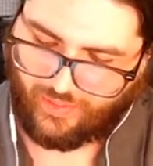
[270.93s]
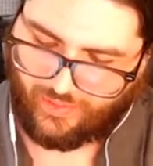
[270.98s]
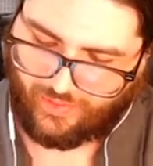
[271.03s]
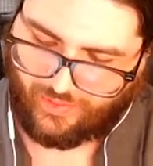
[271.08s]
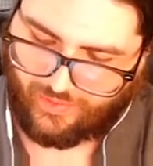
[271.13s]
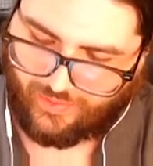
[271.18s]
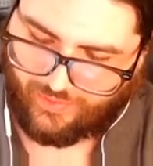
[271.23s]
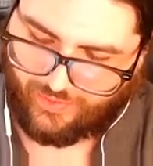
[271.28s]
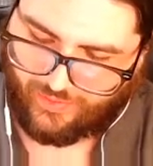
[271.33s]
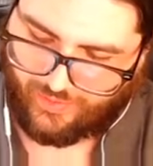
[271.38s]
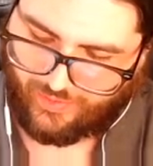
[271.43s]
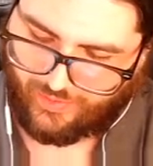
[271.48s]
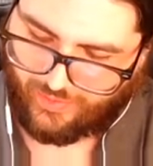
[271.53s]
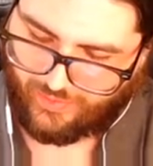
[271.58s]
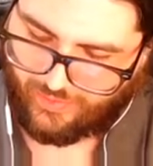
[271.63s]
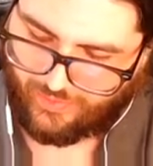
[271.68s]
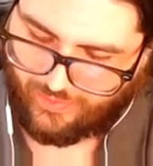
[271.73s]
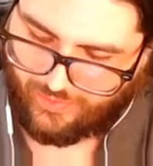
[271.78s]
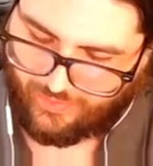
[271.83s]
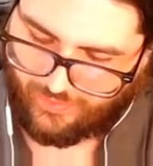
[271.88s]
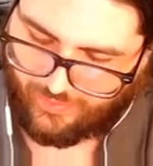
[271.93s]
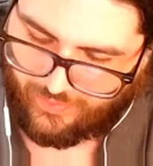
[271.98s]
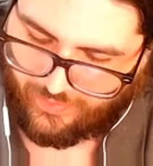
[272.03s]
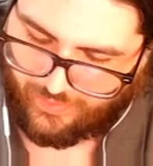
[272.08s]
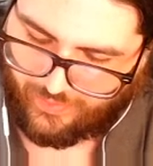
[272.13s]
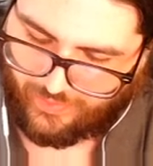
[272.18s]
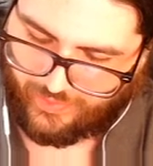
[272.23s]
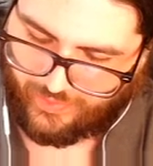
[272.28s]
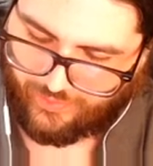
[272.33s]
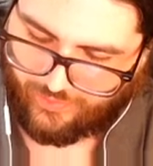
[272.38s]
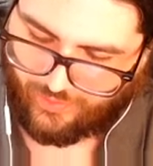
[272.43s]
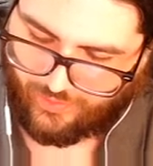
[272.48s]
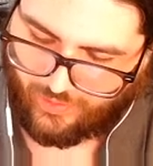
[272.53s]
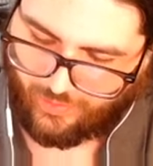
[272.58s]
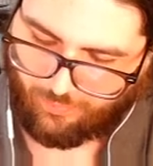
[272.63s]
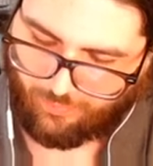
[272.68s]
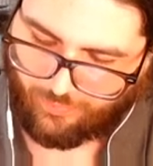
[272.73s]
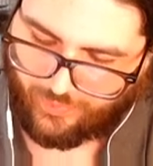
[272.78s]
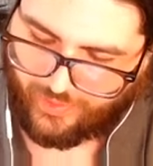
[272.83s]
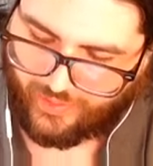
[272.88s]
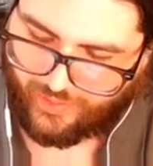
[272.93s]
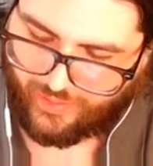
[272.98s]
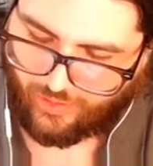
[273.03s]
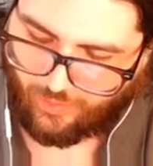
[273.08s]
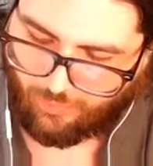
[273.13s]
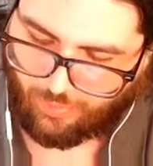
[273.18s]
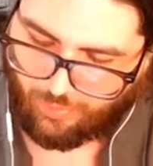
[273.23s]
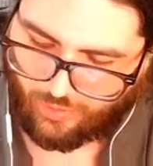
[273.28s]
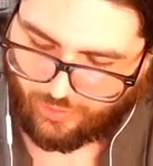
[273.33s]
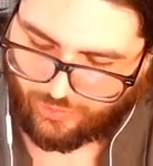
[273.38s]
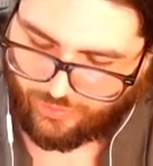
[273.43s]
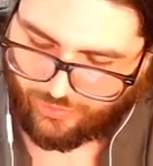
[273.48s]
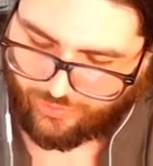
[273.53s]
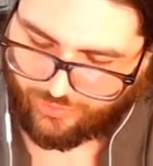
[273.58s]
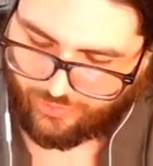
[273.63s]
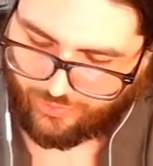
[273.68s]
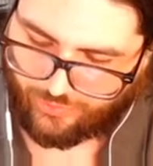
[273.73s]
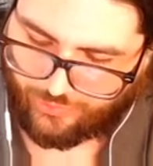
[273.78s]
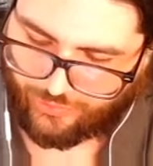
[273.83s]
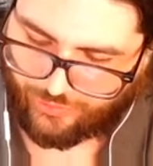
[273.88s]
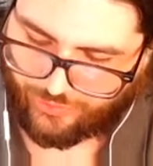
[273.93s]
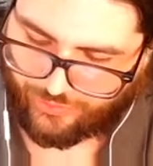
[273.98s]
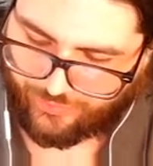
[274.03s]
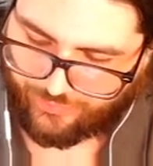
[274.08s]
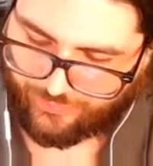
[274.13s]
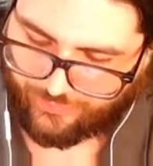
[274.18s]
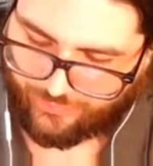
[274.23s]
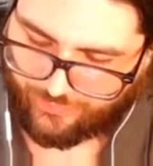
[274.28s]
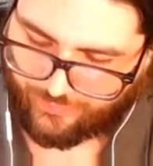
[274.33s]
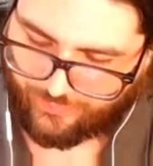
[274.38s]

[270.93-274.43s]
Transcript: And then I ended up getting a partial solution.